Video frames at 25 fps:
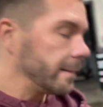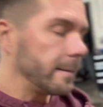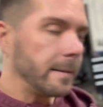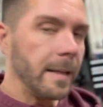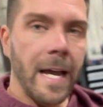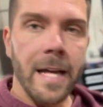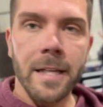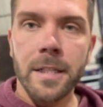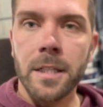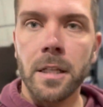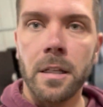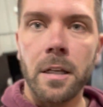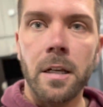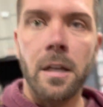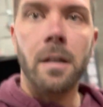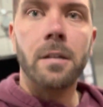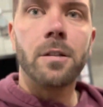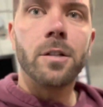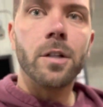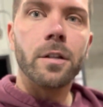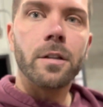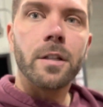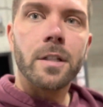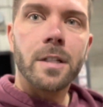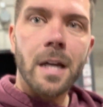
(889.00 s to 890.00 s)
lastly,
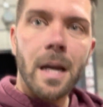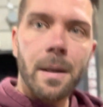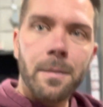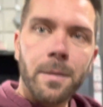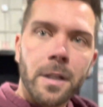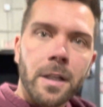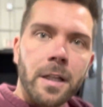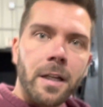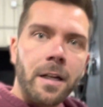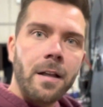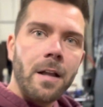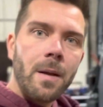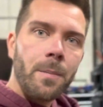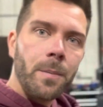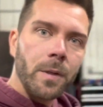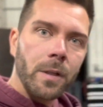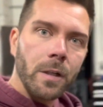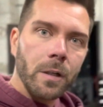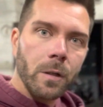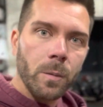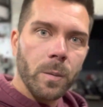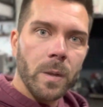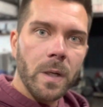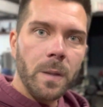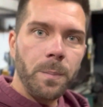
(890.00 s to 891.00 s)
took the time to clean it up a
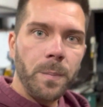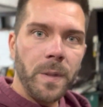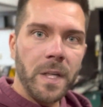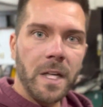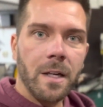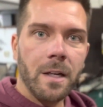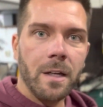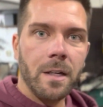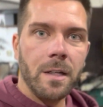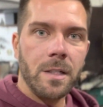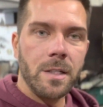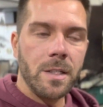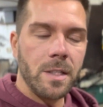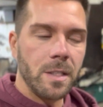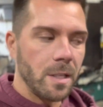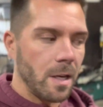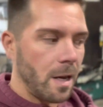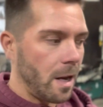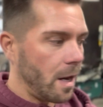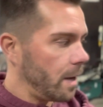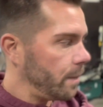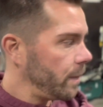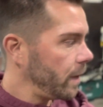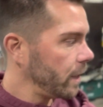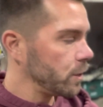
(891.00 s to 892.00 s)
little bit because
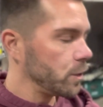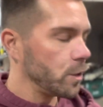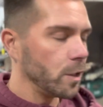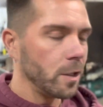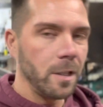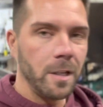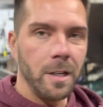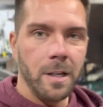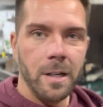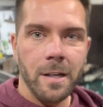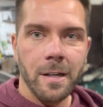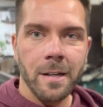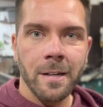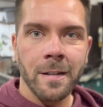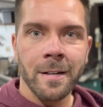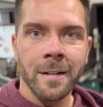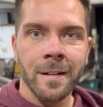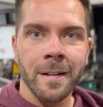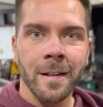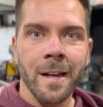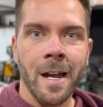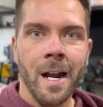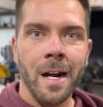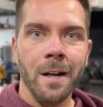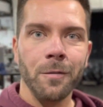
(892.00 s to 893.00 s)
I'm actually
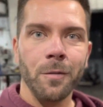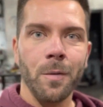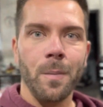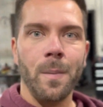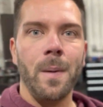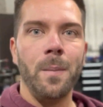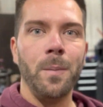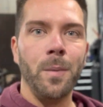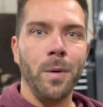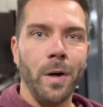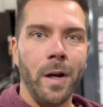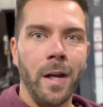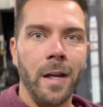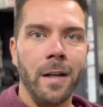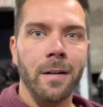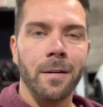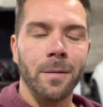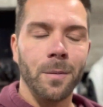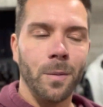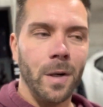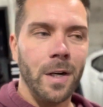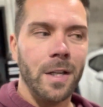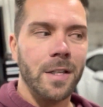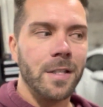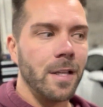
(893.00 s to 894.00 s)
kind of remembering
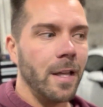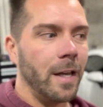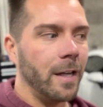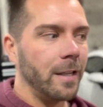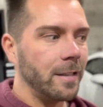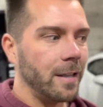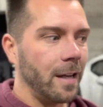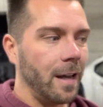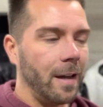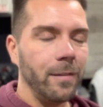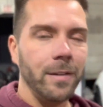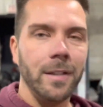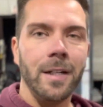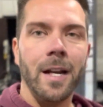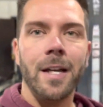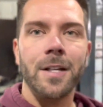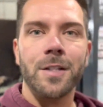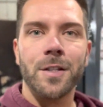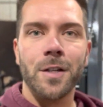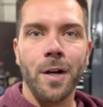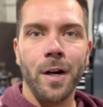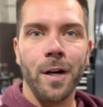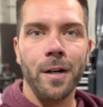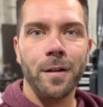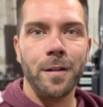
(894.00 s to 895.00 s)
what it's like to have a nice
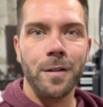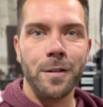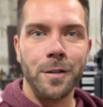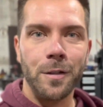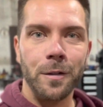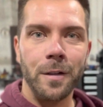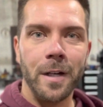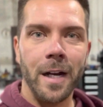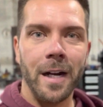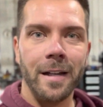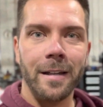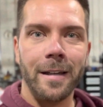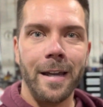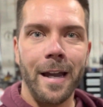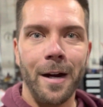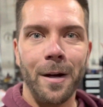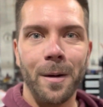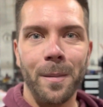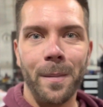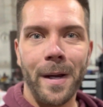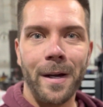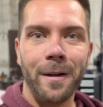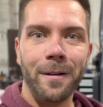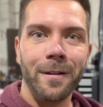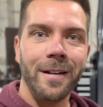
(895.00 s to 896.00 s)
car that you kind of care
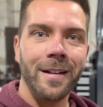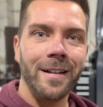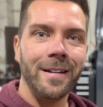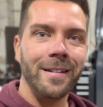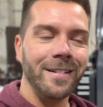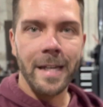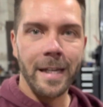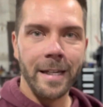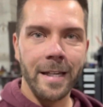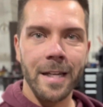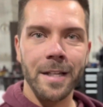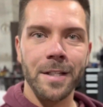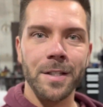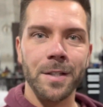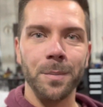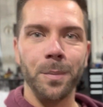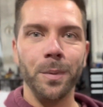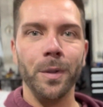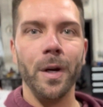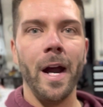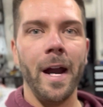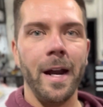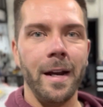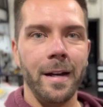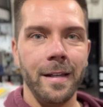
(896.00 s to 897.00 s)
about and taking some
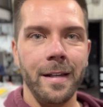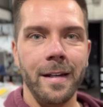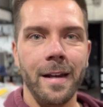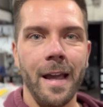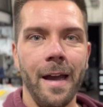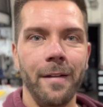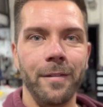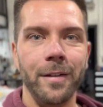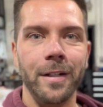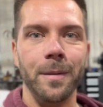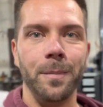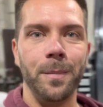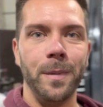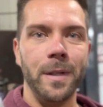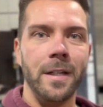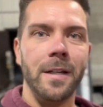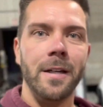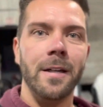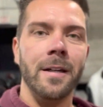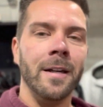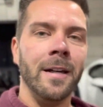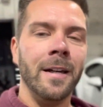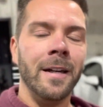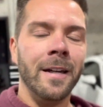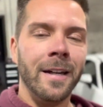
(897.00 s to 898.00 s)
pride in having it
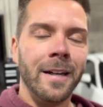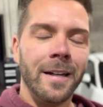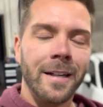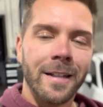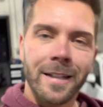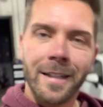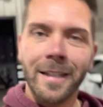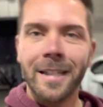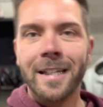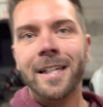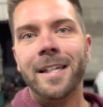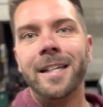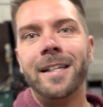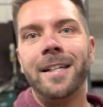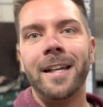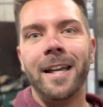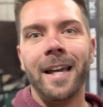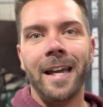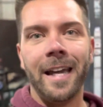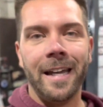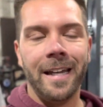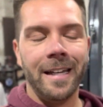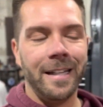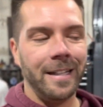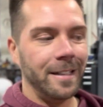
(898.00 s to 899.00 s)
be clean
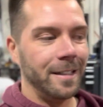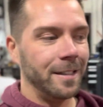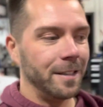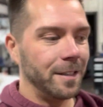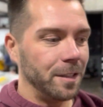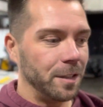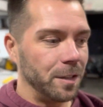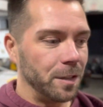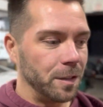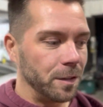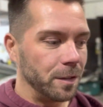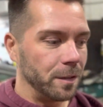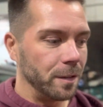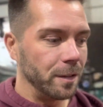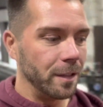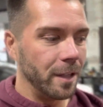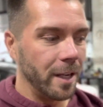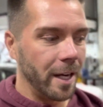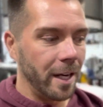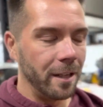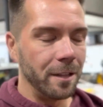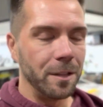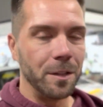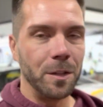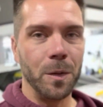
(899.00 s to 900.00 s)
and just
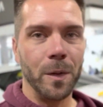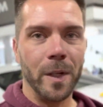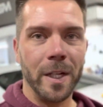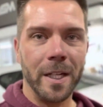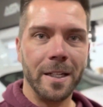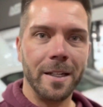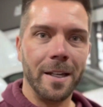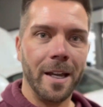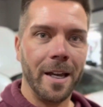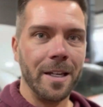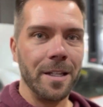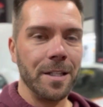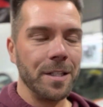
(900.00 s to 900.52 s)
kind of doing it nice.